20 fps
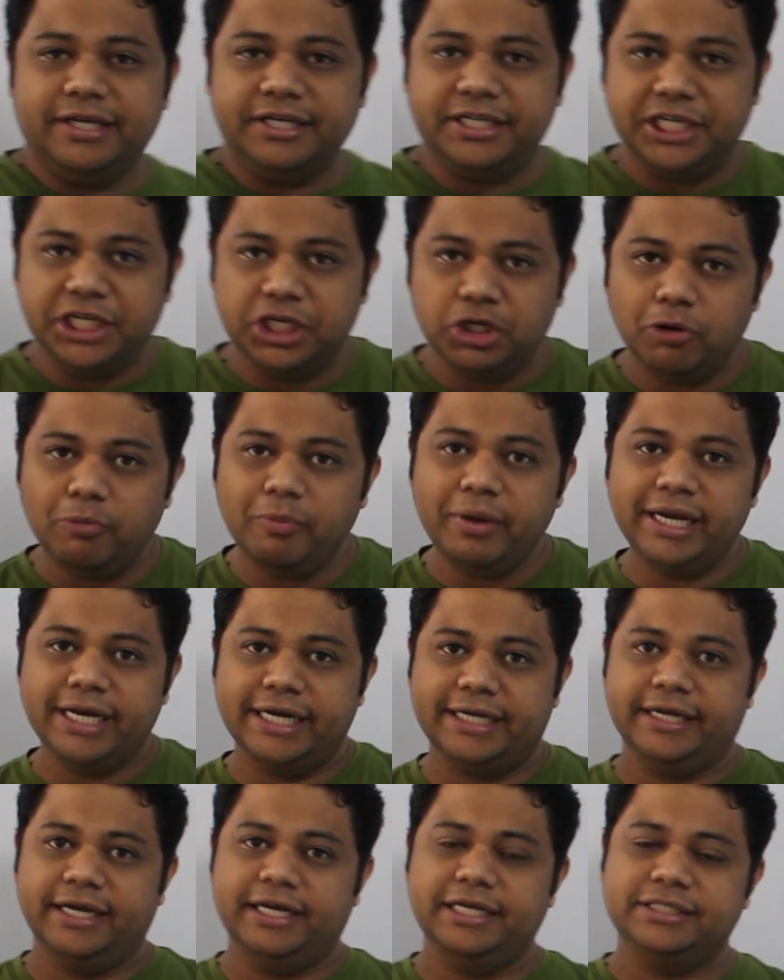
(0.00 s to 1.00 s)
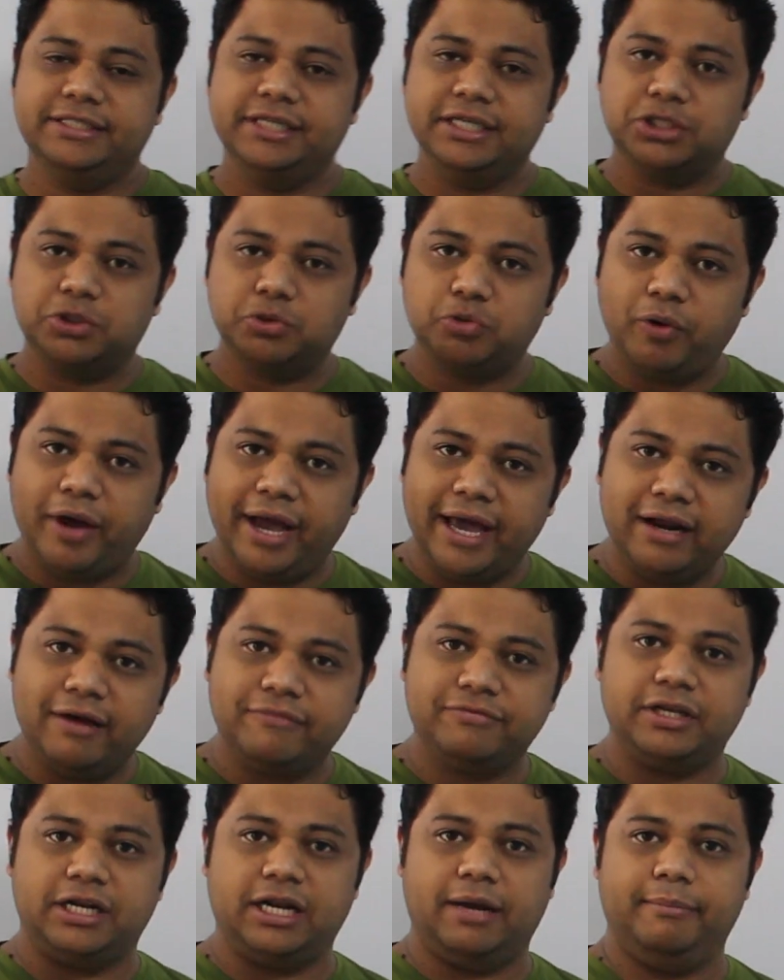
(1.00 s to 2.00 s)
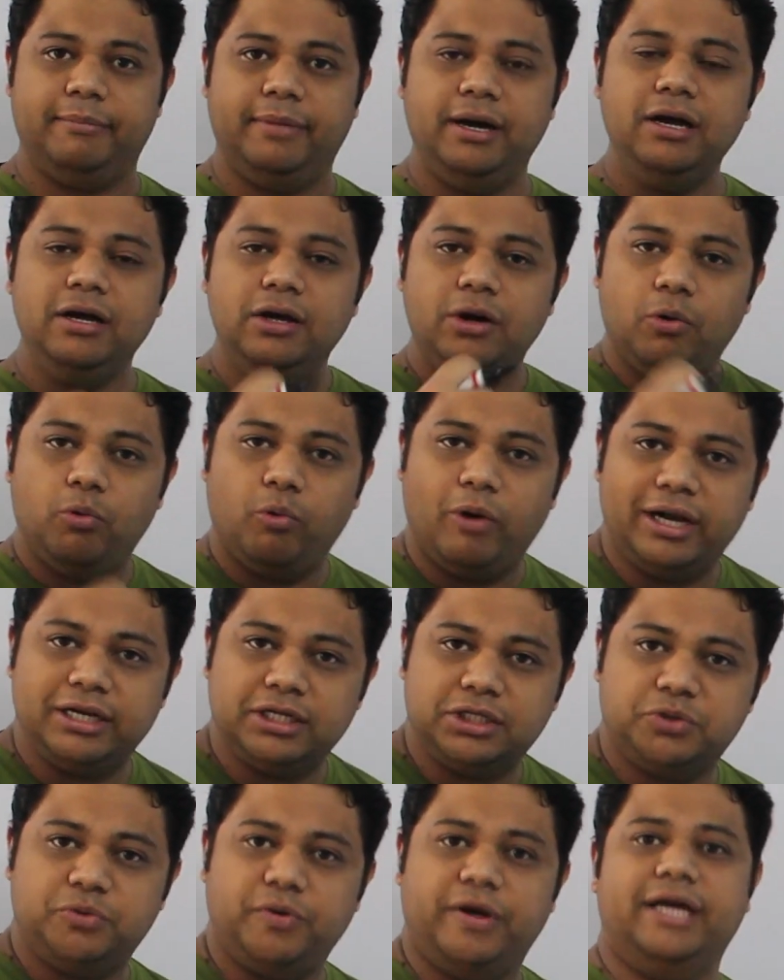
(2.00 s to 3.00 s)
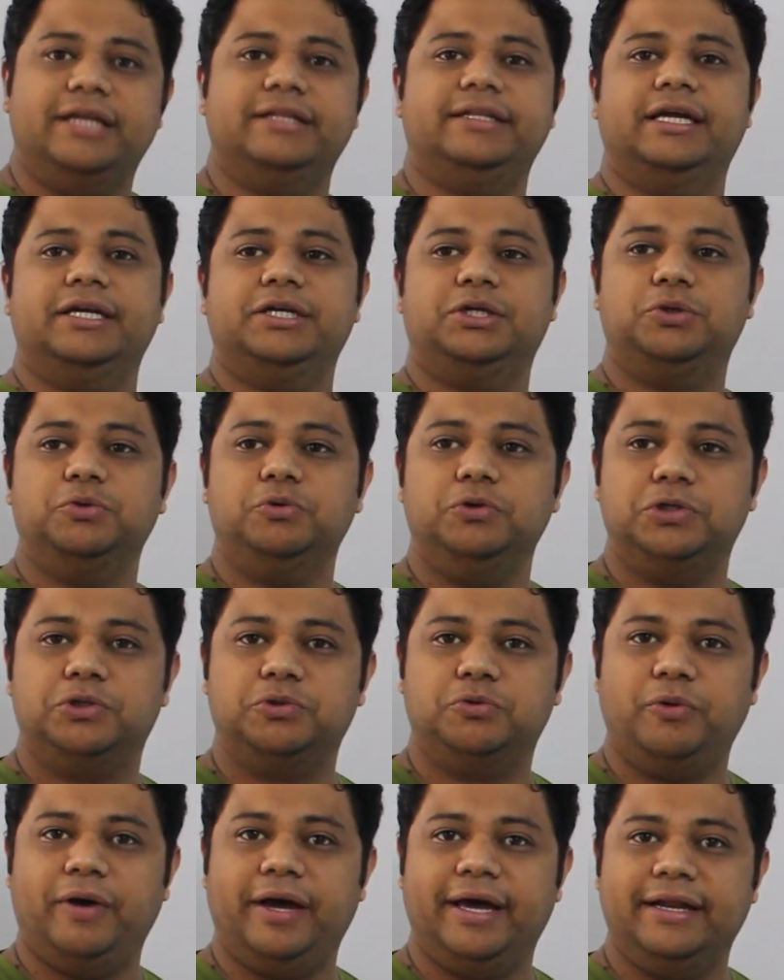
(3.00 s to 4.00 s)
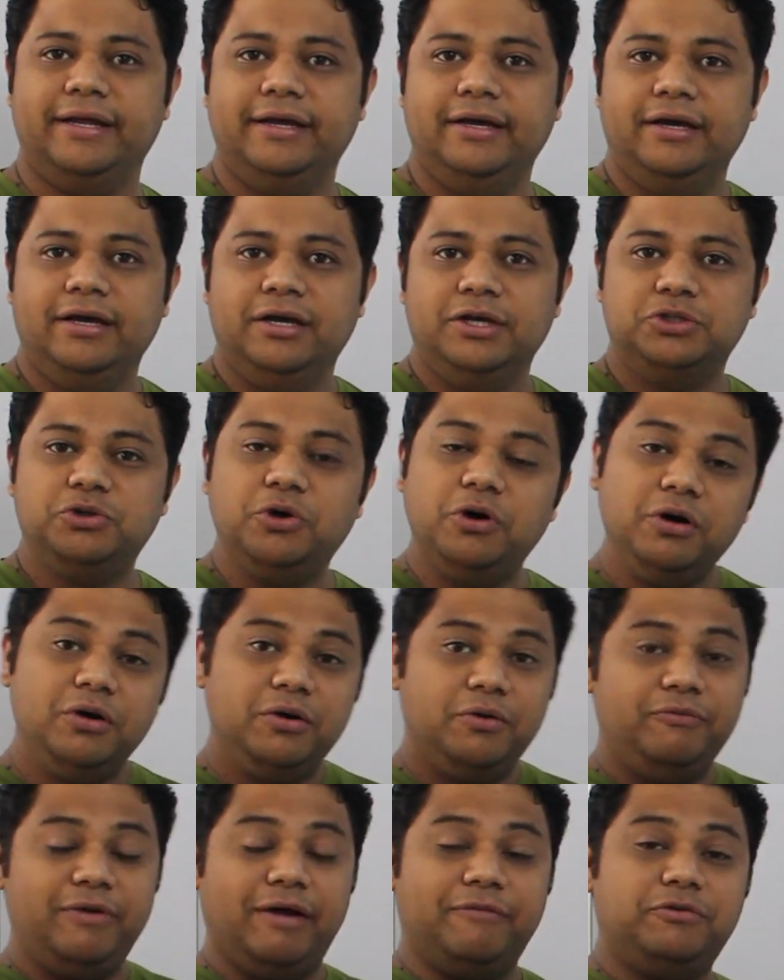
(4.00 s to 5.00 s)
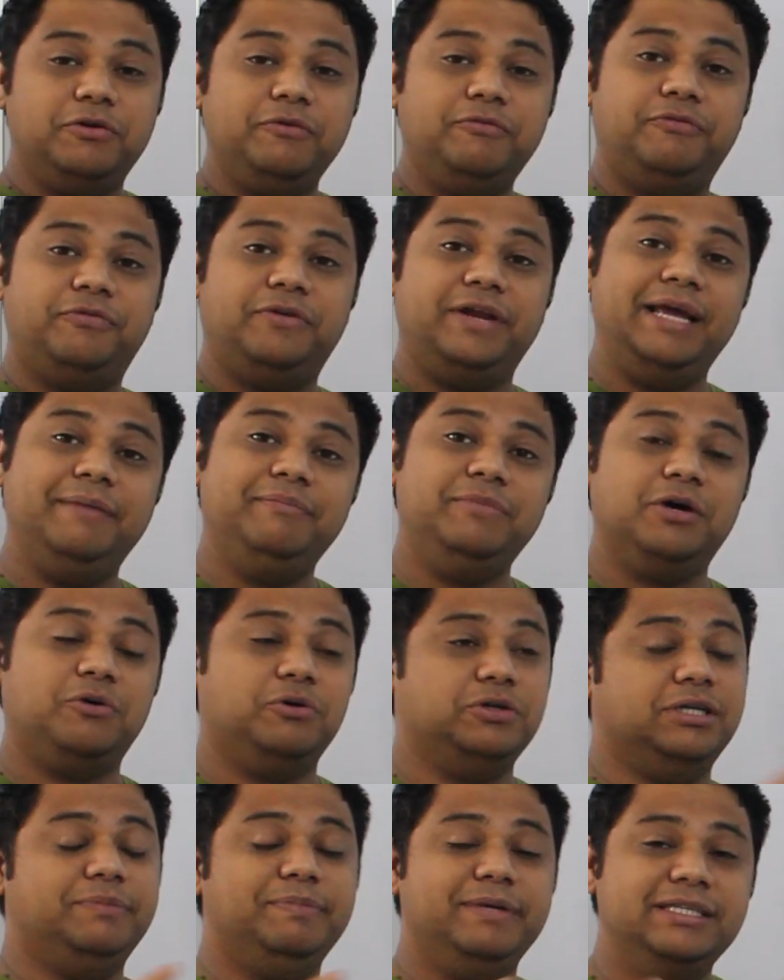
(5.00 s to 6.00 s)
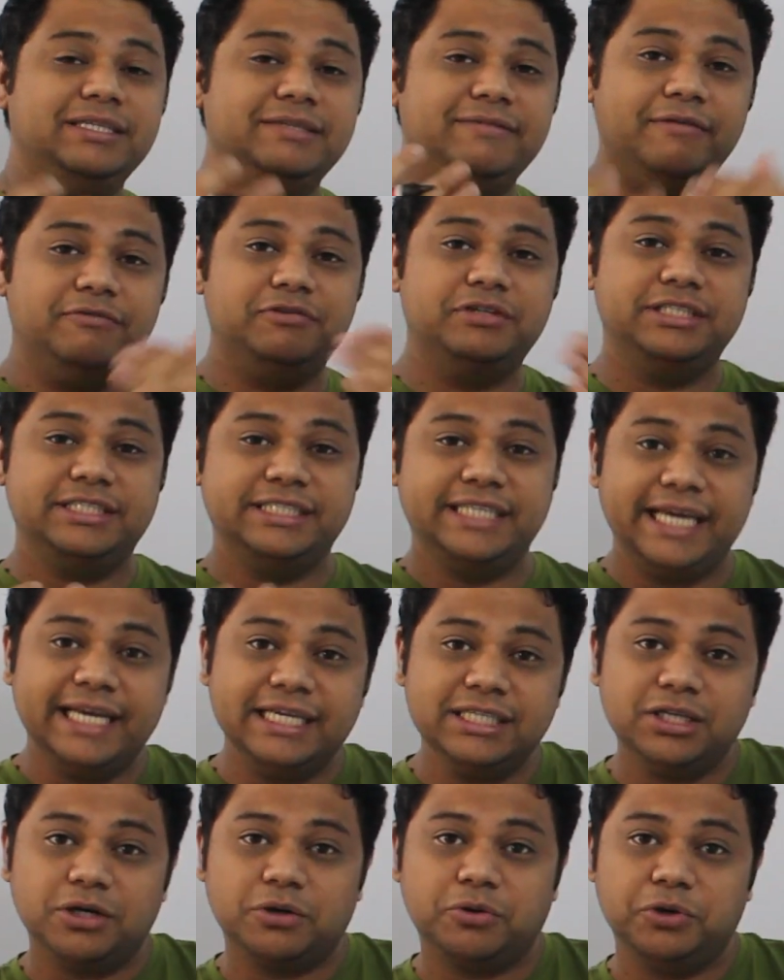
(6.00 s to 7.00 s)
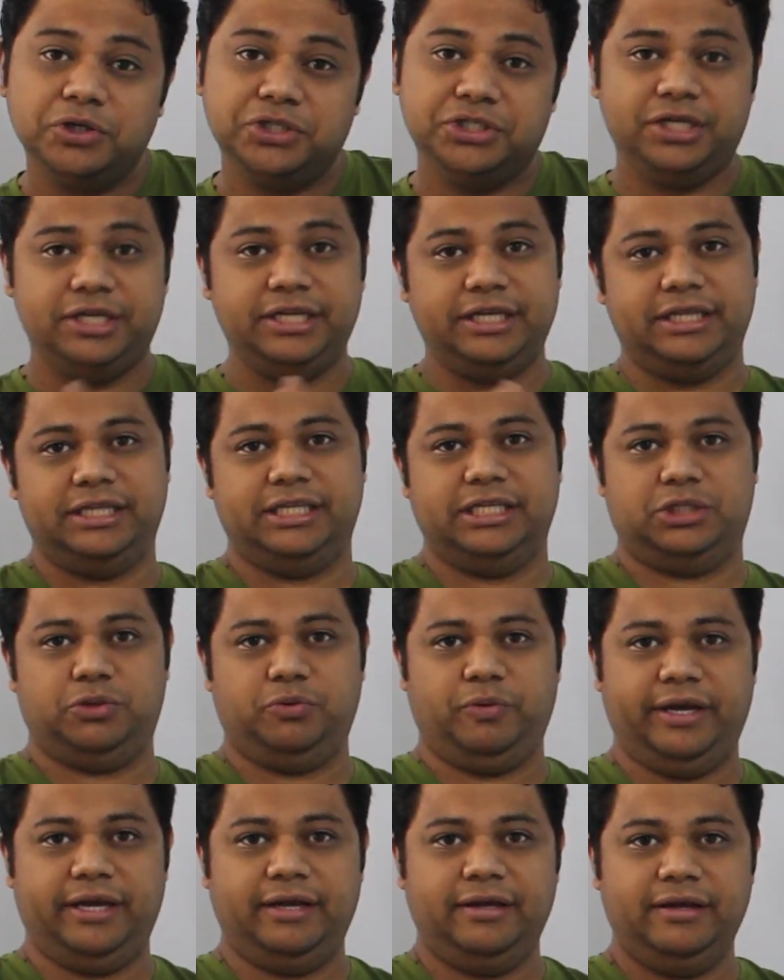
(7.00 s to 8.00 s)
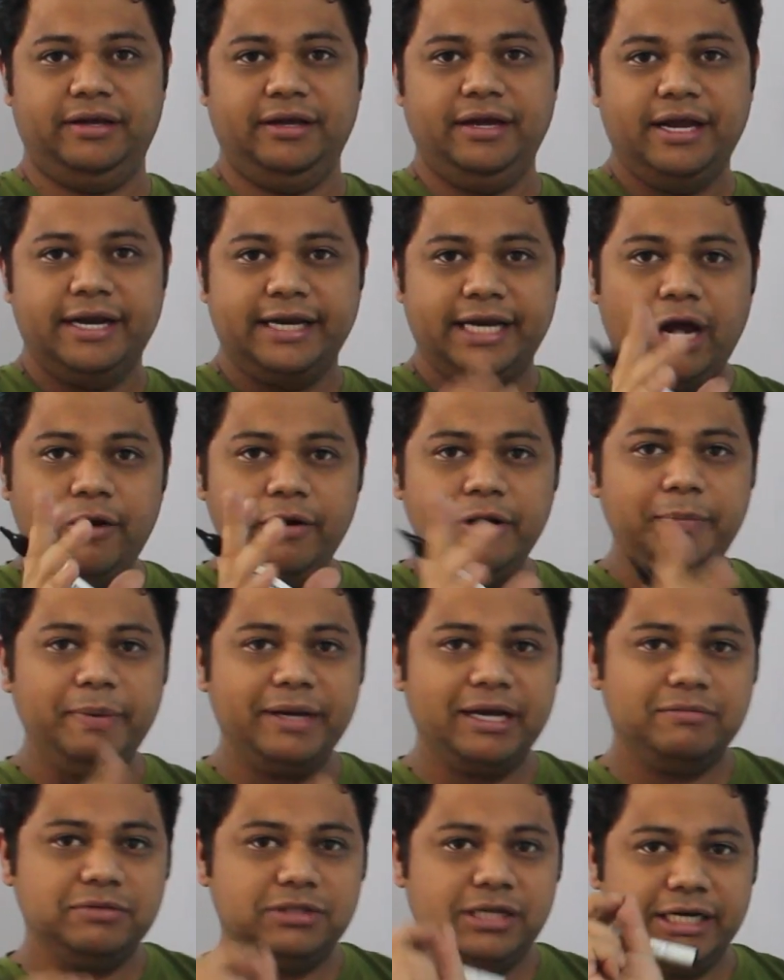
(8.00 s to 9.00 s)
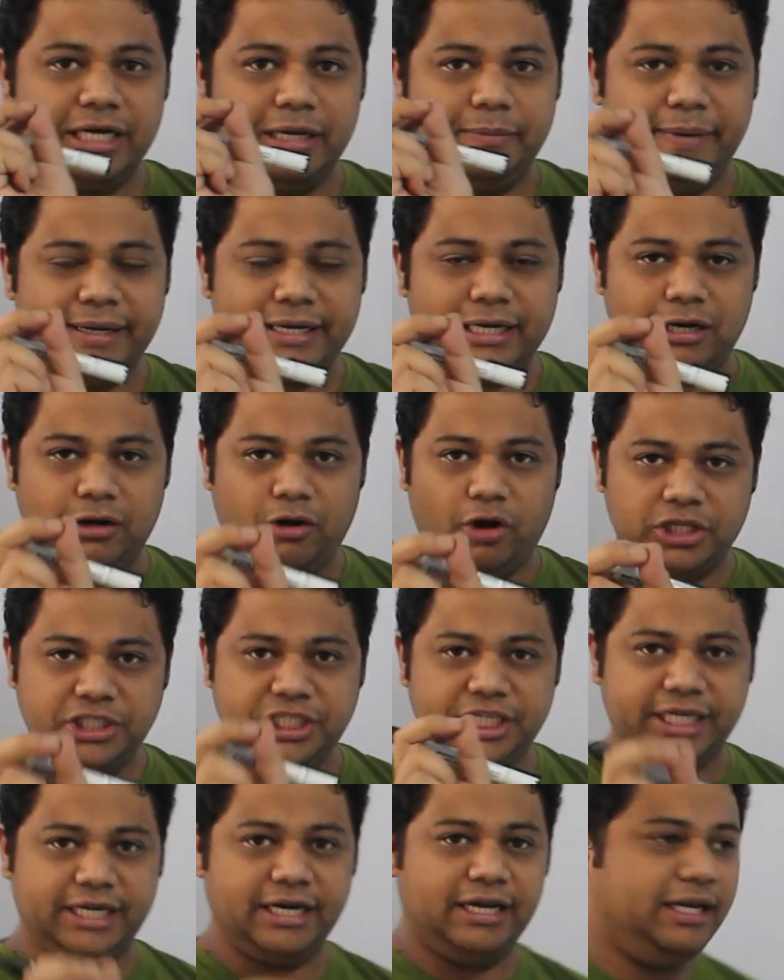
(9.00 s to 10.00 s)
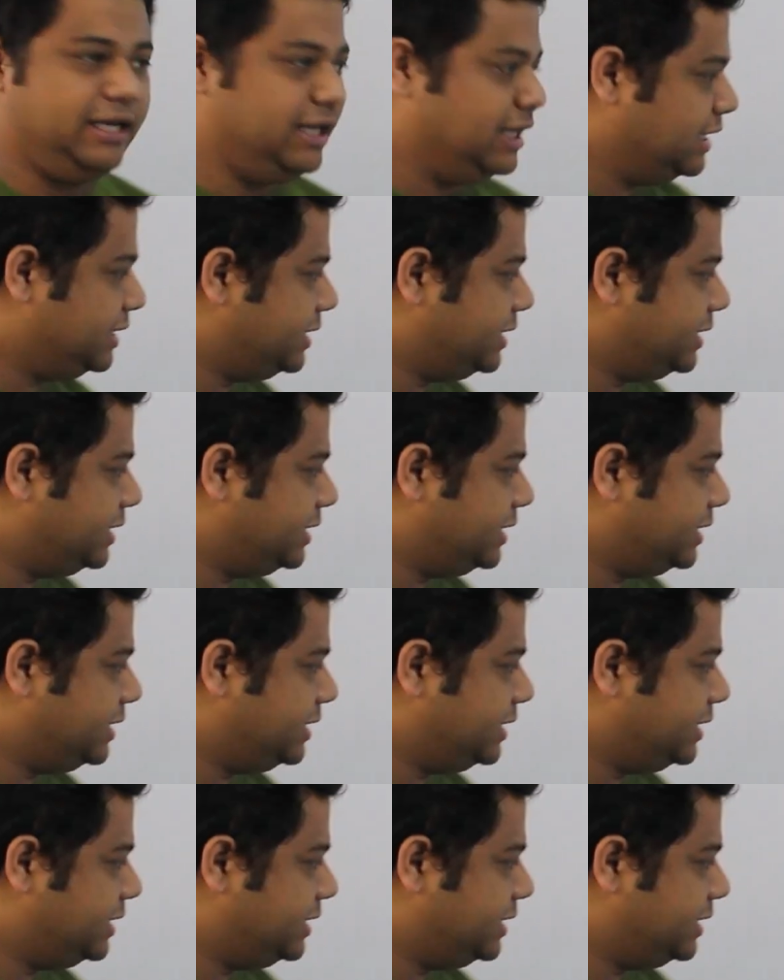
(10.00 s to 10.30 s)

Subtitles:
the denominator is the square of the number 1 square, then 2 square. So we have to frame the question, means we have to change the position in this way. Now it becomes a little bit logical.